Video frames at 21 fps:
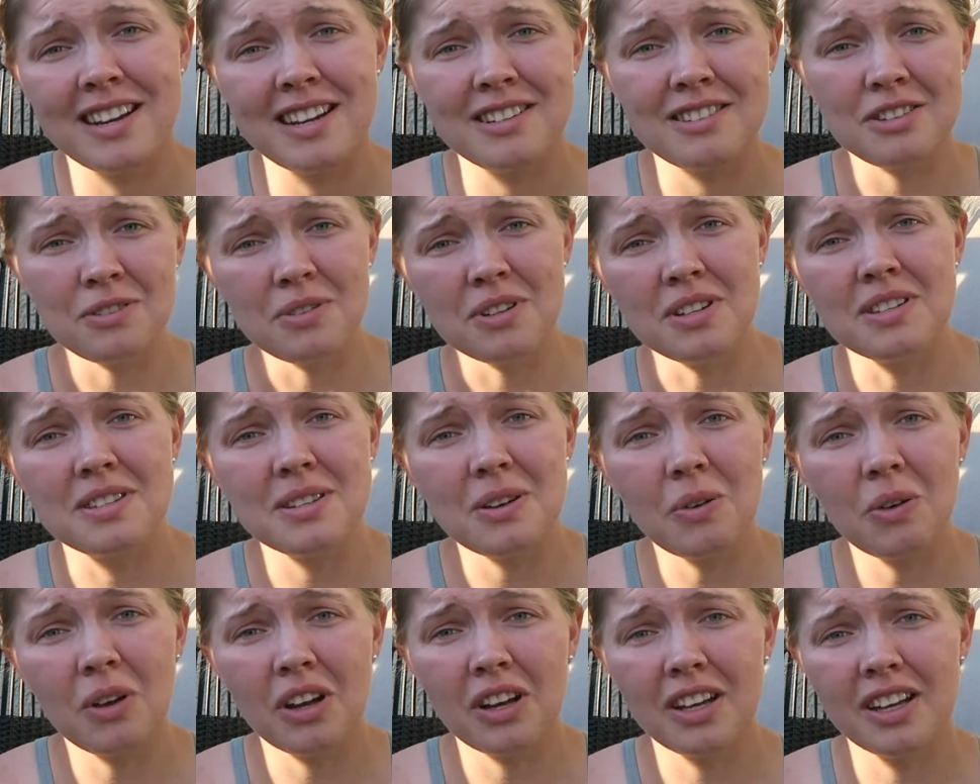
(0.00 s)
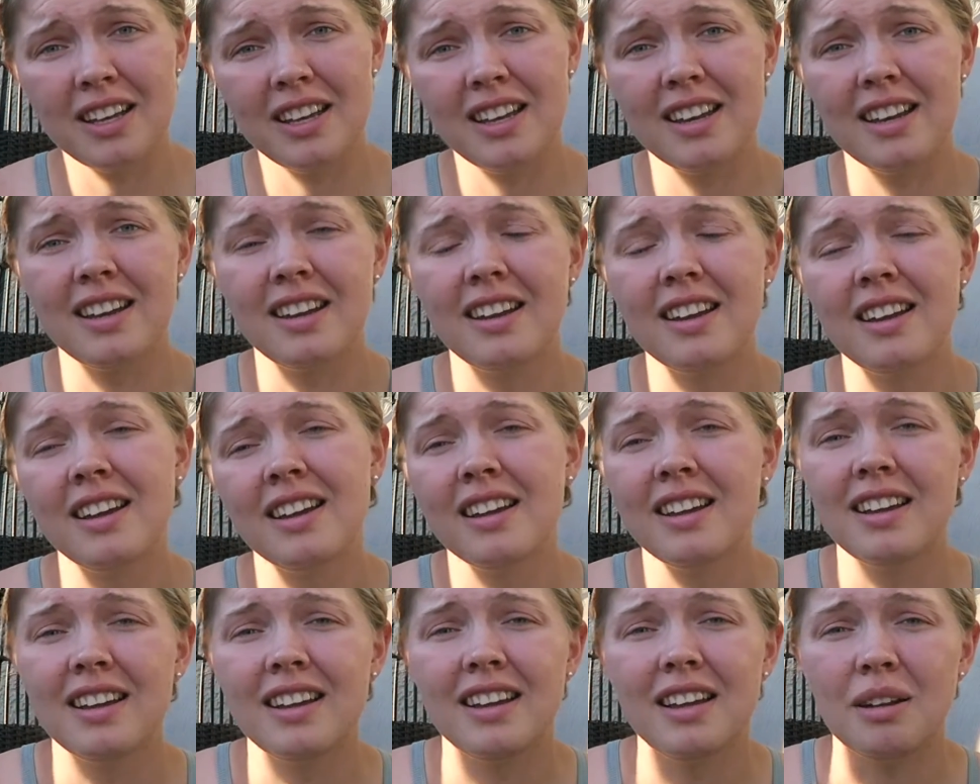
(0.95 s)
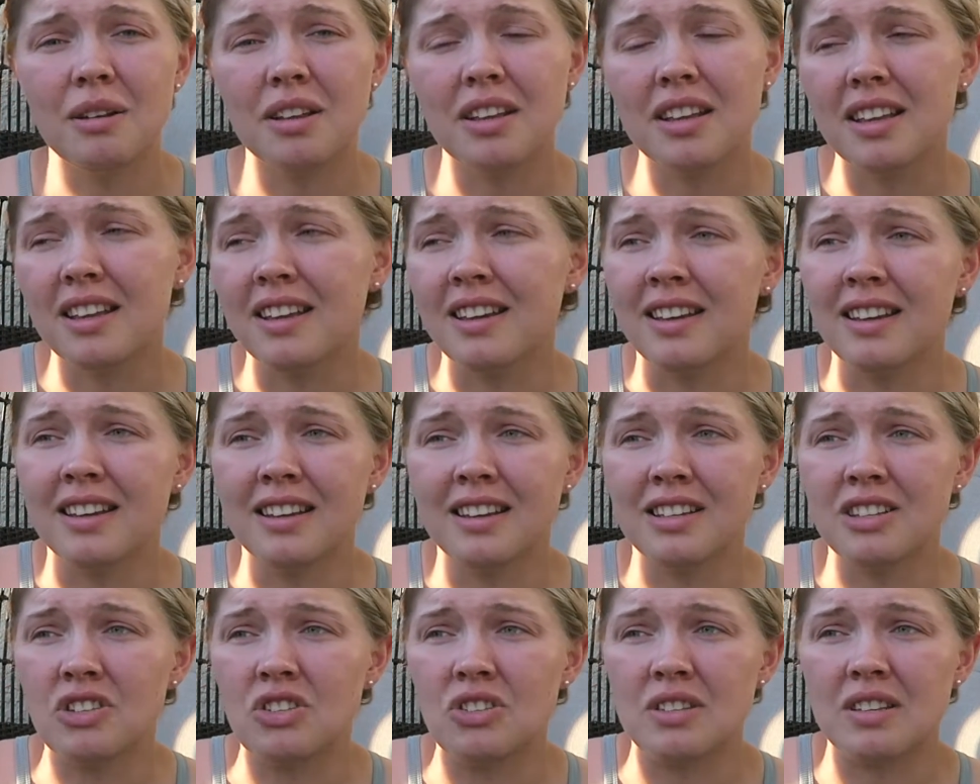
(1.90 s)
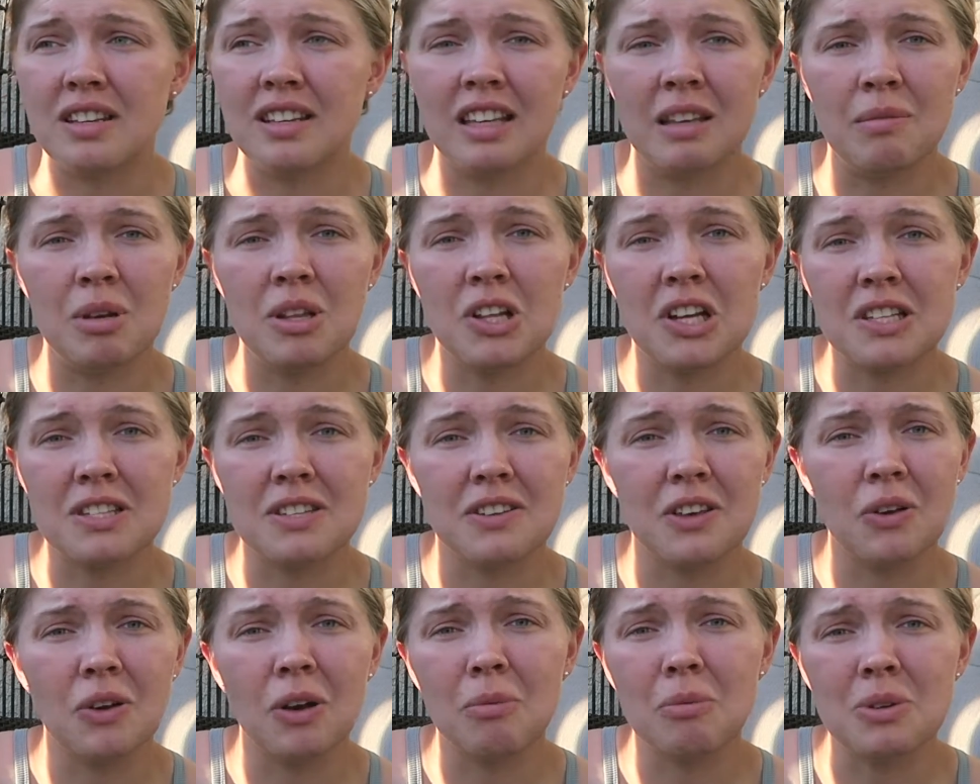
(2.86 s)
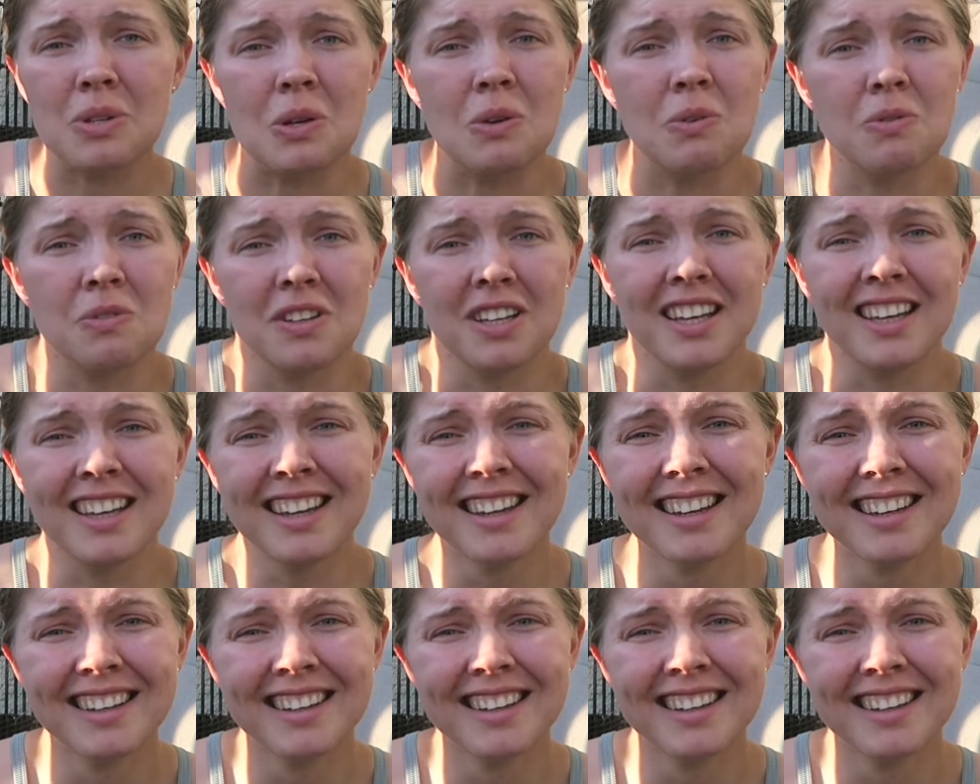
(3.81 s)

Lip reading: It's doing so good, and it's just gonna give me lots of cucumbers hopefully.